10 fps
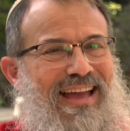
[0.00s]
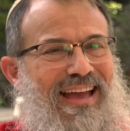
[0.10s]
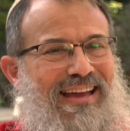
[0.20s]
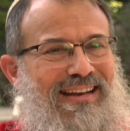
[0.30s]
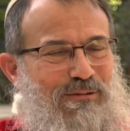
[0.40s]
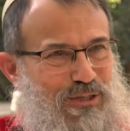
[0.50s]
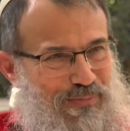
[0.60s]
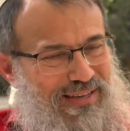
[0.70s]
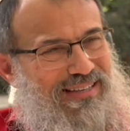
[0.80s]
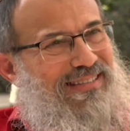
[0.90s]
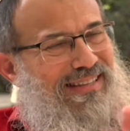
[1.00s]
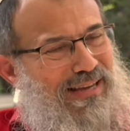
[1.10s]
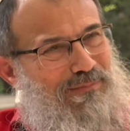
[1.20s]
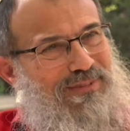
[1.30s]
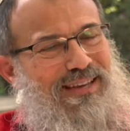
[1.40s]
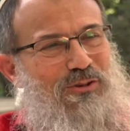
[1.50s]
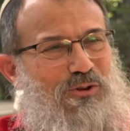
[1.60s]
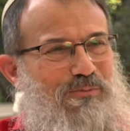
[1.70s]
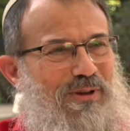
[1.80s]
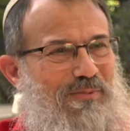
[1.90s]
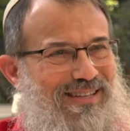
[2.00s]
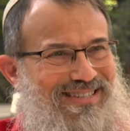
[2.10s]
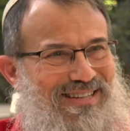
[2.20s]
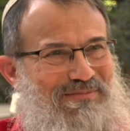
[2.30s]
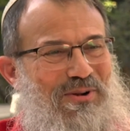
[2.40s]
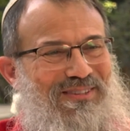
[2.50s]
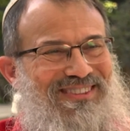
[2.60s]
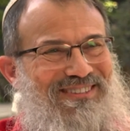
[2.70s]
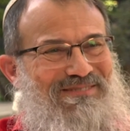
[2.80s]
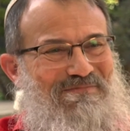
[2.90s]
and I was speaking to them together with my Palestinian partner.